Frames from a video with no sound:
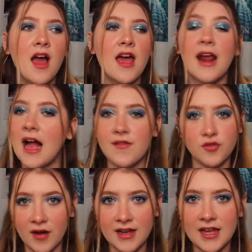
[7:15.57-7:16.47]
and I
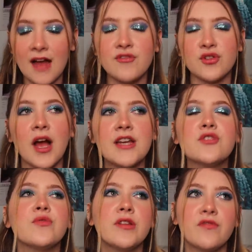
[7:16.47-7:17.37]
haven't read it. I've tried
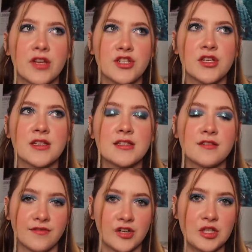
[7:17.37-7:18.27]
to read Vicious,
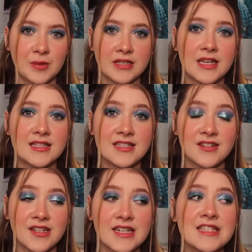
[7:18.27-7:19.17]
the first book in that
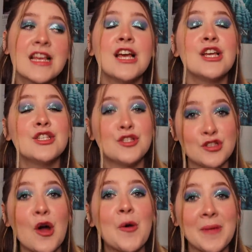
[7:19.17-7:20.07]
series,
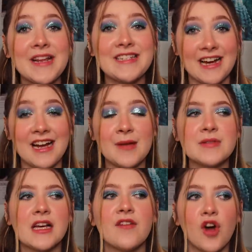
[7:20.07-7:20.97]
so many
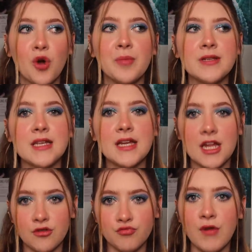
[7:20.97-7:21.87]
times. Like I've opened it
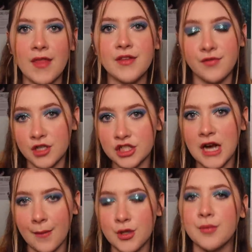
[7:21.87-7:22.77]
and read the first
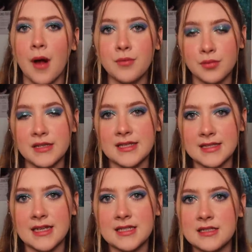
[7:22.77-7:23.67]
chapter probably
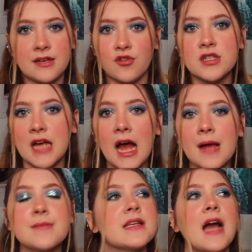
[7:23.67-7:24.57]
six different
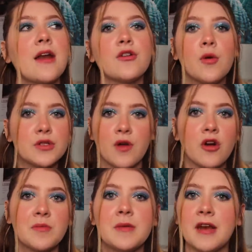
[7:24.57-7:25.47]
times. Like I don't know what's
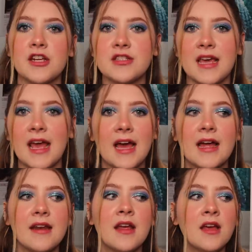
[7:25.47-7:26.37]
wrong with me, but I just
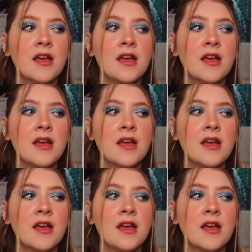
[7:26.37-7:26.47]
can't